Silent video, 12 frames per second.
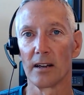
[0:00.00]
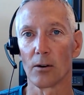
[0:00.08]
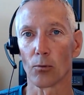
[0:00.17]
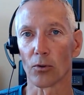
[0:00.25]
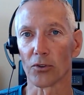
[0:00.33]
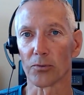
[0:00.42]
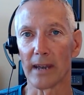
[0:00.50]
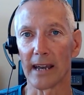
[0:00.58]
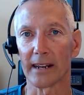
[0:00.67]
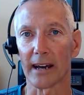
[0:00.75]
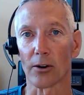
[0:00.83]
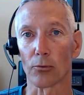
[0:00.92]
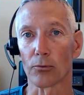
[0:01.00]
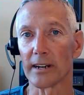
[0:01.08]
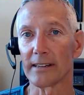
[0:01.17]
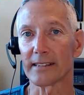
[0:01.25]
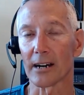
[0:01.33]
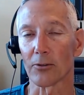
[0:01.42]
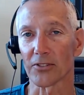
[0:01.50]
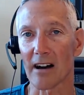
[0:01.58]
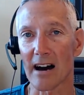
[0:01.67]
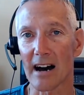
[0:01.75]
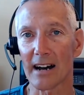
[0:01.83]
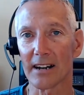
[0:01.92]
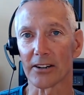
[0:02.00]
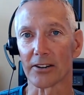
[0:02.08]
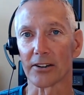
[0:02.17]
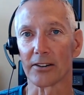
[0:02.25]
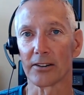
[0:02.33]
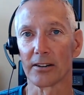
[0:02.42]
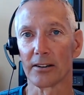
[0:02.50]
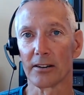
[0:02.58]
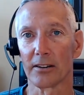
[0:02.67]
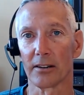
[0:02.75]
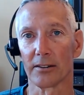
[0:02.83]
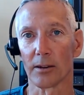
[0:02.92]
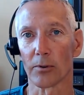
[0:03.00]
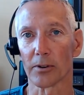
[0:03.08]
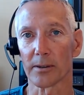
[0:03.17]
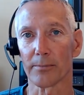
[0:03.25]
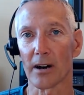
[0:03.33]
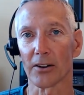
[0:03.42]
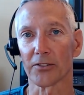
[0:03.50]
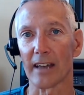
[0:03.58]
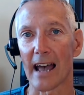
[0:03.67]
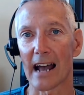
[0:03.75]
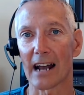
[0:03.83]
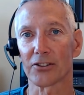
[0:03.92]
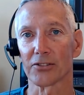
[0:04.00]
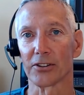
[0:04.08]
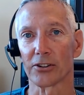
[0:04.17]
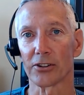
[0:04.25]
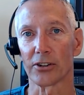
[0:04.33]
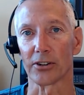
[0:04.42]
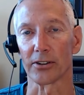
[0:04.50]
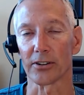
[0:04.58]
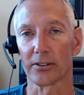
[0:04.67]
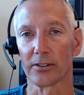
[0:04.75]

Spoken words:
was made at a rate that was higher than what the policy actually earned.